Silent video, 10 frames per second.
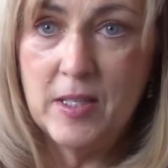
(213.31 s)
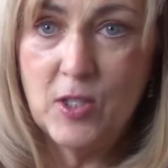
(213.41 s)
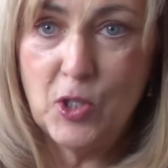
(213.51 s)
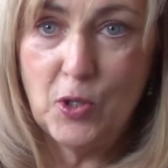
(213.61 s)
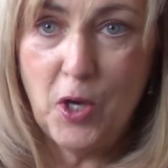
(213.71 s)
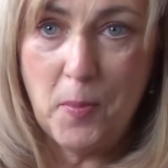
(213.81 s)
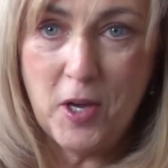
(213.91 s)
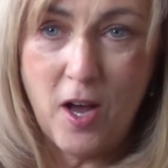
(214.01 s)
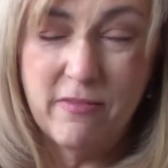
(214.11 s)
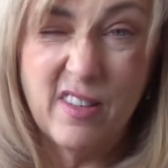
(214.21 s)
is still
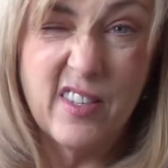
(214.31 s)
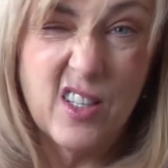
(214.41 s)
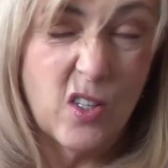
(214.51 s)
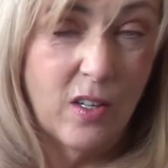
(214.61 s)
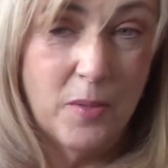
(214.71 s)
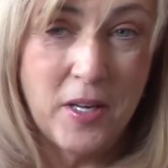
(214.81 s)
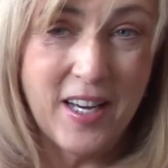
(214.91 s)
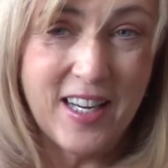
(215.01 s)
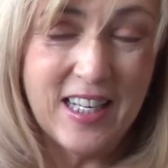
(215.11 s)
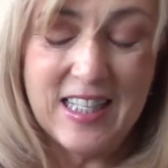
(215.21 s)
coming off of it, so I'm
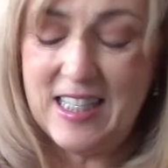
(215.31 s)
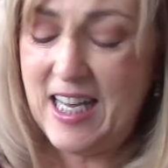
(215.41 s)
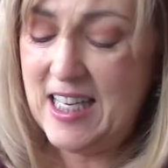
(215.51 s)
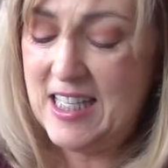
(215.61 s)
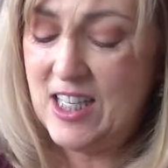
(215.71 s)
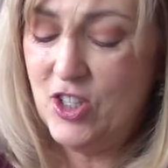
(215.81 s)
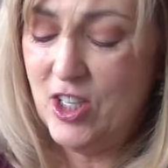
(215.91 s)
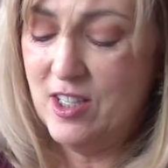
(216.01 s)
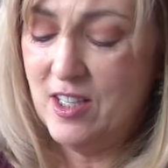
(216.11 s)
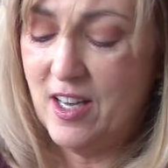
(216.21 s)
not going to taste it
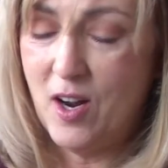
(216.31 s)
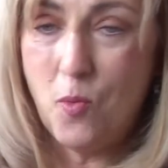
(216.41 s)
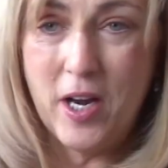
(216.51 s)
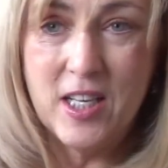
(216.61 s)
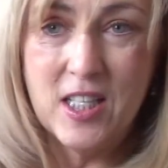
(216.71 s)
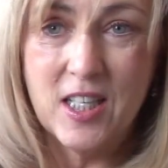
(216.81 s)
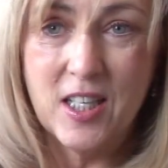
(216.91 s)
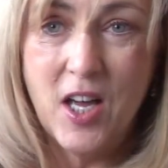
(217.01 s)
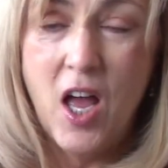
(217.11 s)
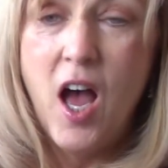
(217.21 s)
just yet. I want it
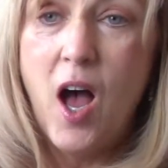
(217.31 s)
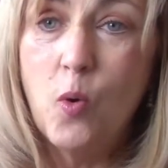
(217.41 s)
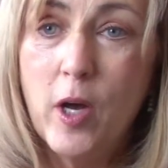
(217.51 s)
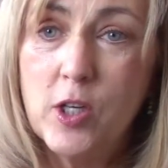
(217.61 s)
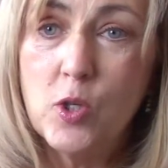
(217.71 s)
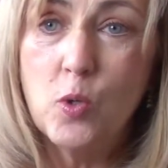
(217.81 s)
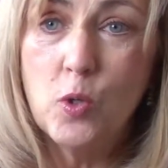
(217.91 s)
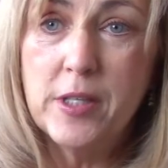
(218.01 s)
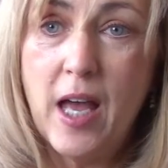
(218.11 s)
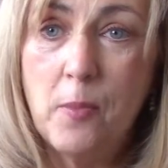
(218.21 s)
to
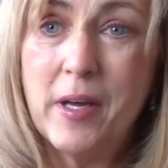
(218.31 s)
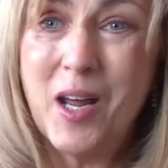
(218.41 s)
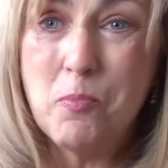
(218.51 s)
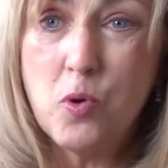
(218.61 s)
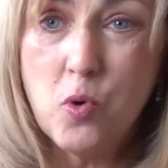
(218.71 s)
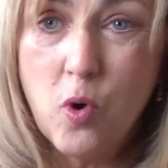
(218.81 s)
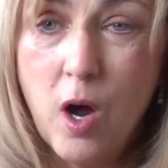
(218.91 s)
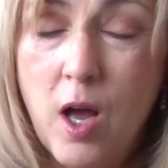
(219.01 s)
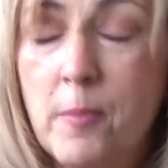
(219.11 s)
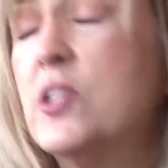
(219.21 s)
cool down, but I
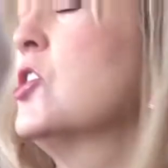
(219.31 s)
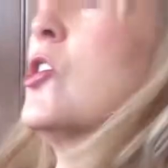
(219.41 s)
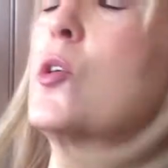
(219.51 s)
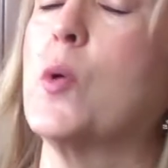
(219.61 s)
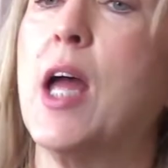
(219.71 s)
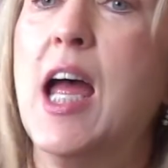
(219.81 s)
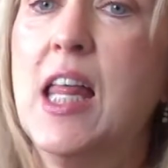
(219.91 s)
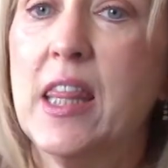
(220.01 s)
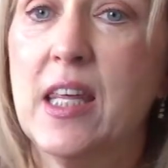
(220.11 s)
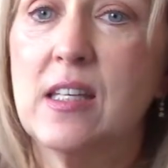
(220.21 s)
promise you,
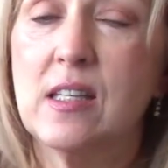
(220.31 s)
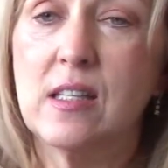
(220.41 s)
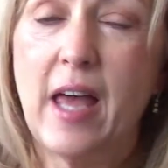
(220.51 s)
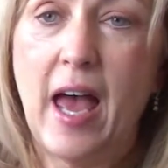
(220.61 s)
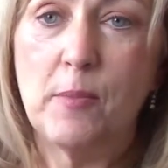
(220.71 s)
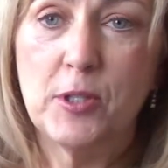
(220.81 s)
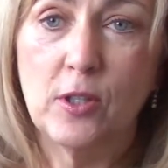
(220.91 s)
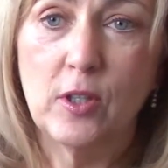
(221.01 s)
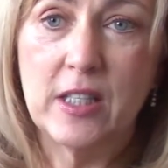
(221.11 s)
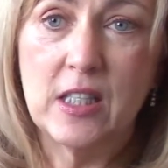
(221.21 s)
this is
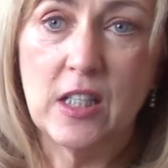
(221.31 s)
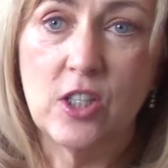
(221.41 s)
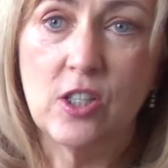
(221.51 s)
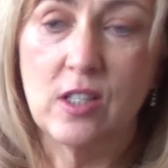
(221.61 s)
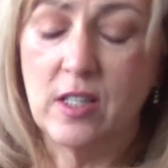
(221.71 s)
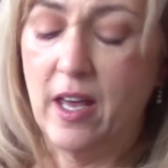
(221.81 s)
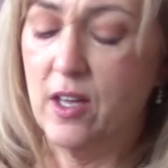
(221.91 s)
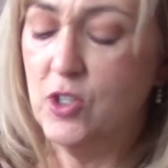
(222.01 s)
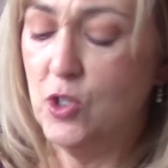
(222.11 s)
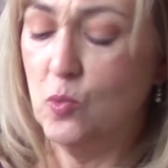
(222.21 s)
absolutely delicious,
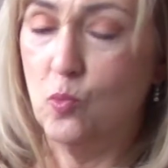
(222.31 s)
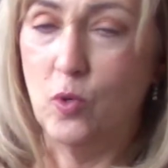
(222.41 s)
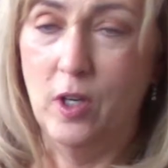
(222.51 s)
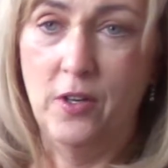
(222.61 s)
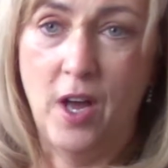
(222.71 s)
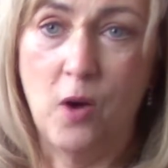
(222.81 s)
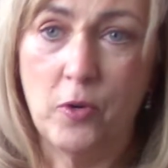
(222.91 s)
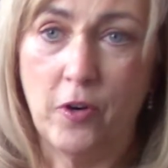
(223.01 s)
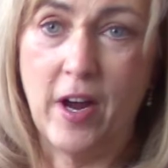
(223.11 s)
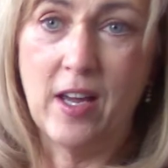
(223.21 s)
and you will not
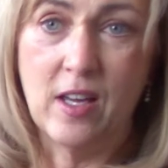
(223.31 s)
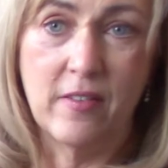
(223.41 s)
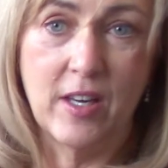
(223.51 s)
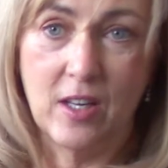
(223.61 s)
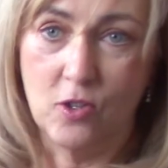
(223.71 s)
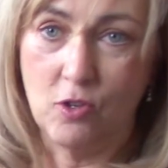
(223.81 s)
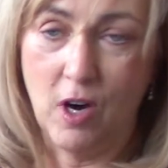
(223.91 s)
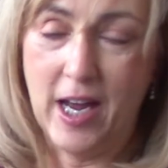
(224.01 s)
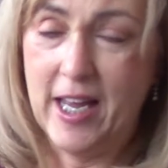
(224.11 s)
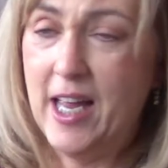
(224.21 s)
regret giving it a
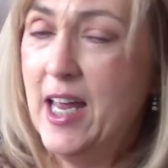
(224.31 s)
try.